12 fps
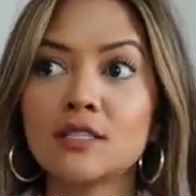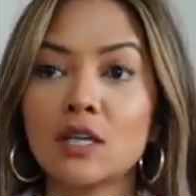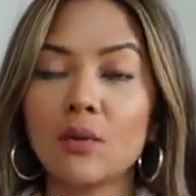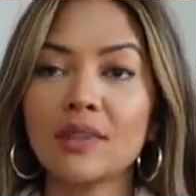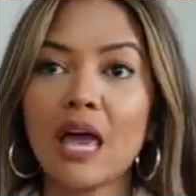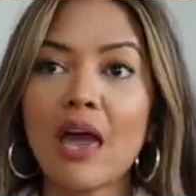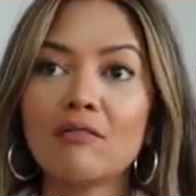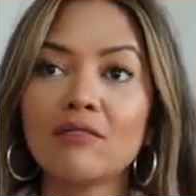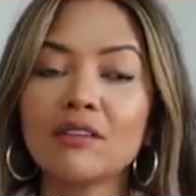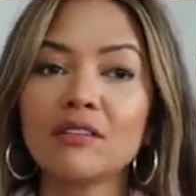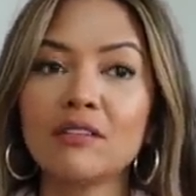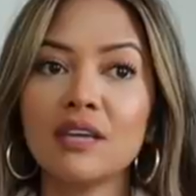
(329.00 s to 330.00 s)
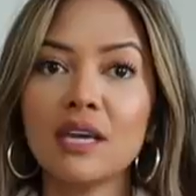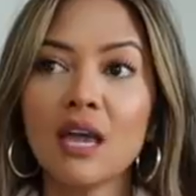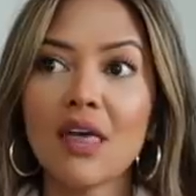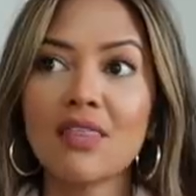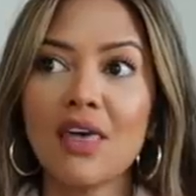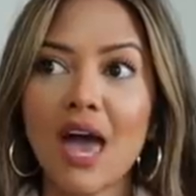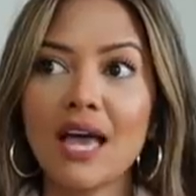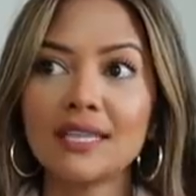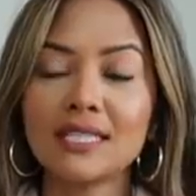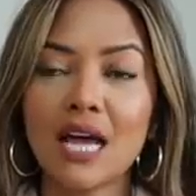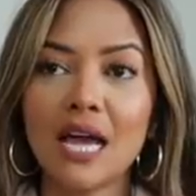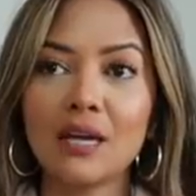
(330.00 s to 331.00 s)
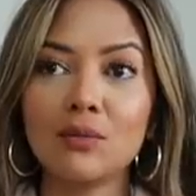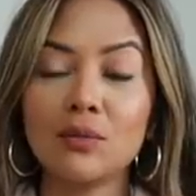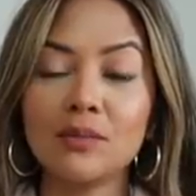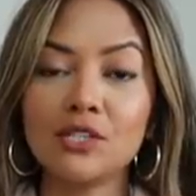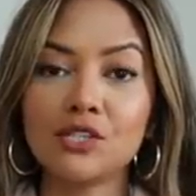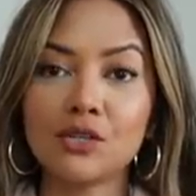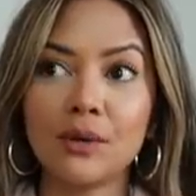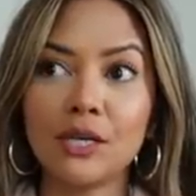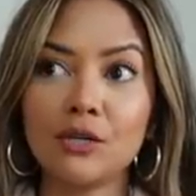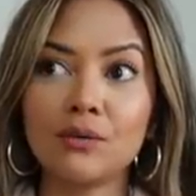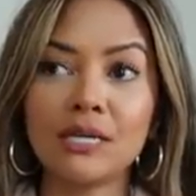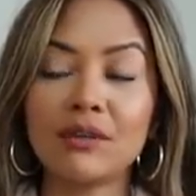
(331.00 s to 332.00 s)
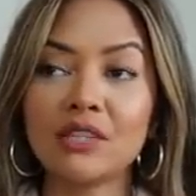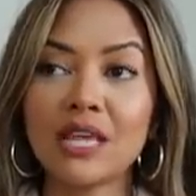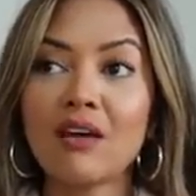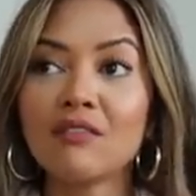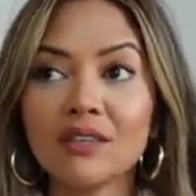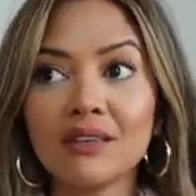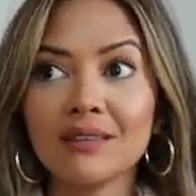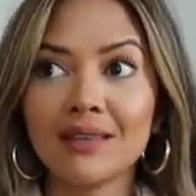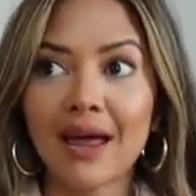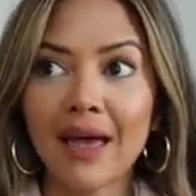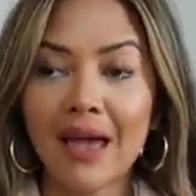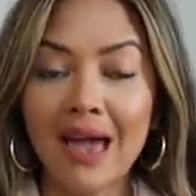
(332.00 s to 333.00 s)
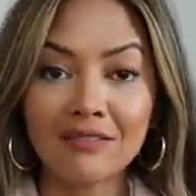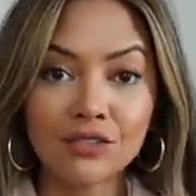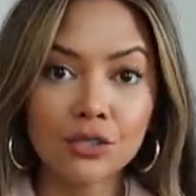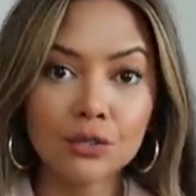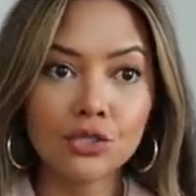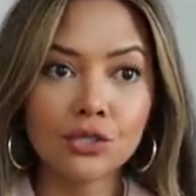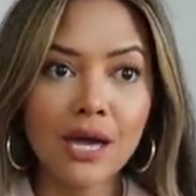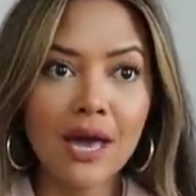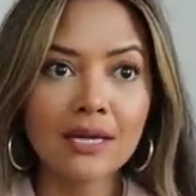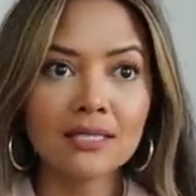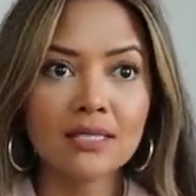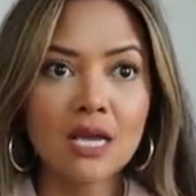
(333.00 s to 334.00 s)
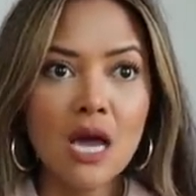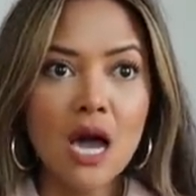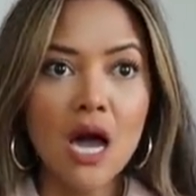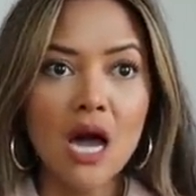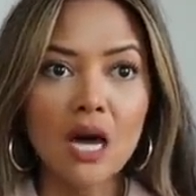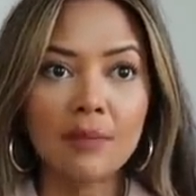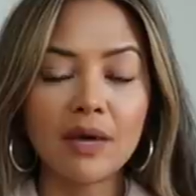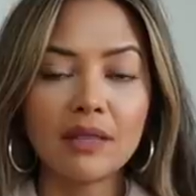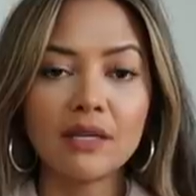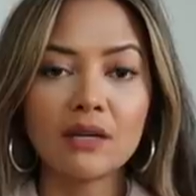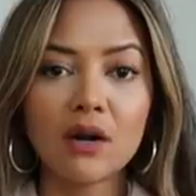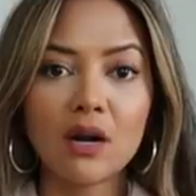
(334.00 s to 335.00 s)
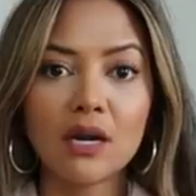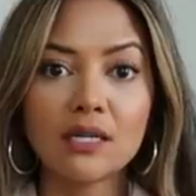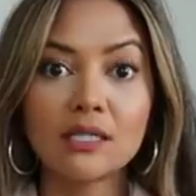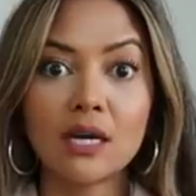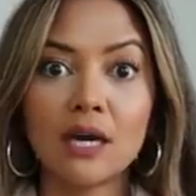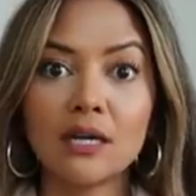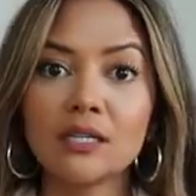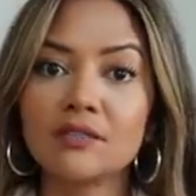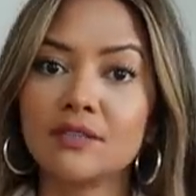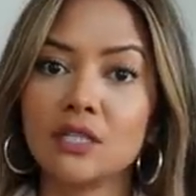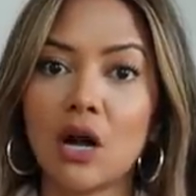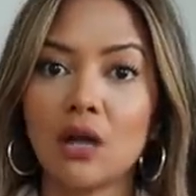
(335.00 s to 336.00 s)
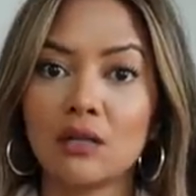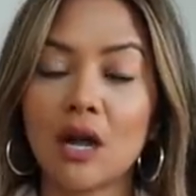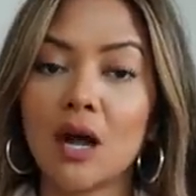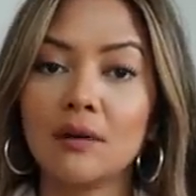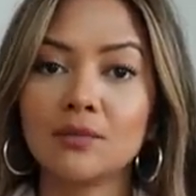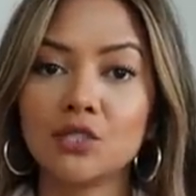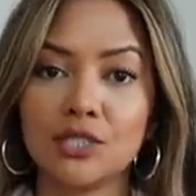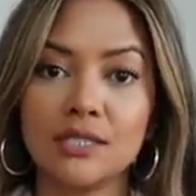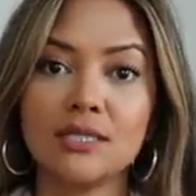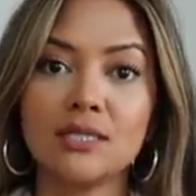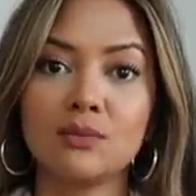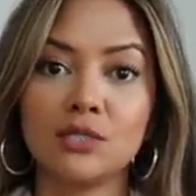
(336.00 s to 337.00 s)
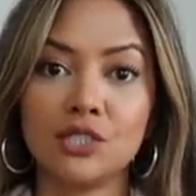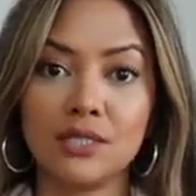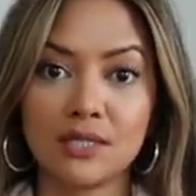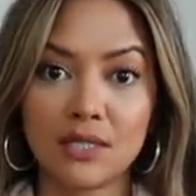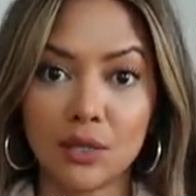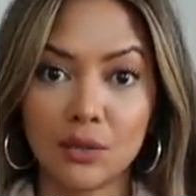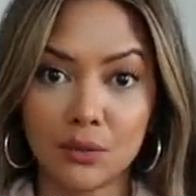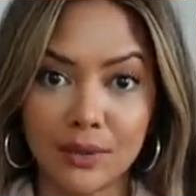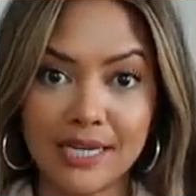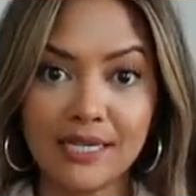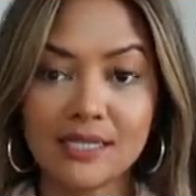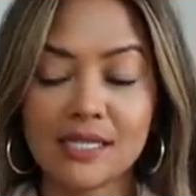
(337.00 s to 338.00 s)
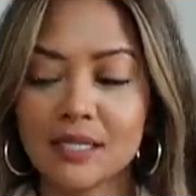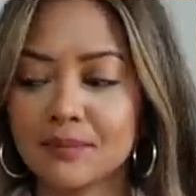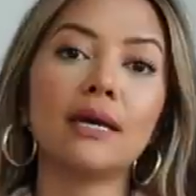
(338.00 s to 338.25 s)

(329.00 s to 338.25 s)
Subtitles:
So with everything that I will be showing you and with everything that I have showed you guys, there are a ton of different color options, which is great.